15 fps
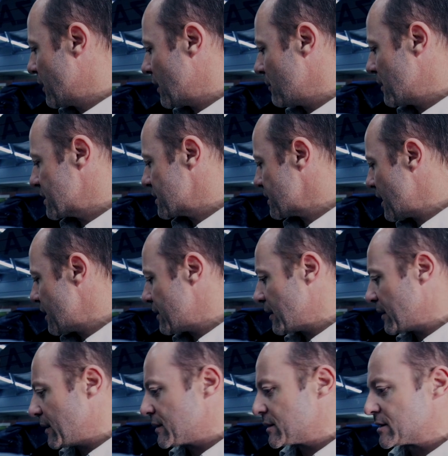But I must say
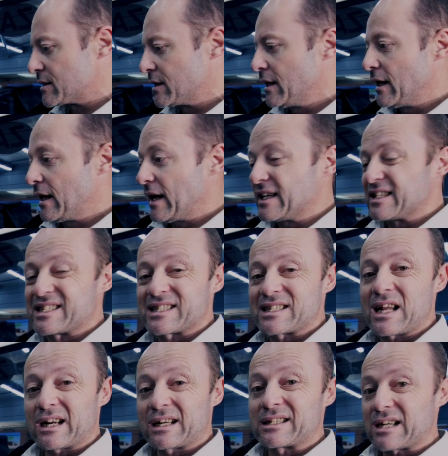that it's a
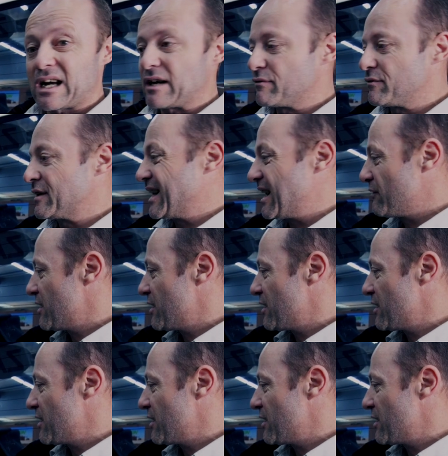snug, tight fit.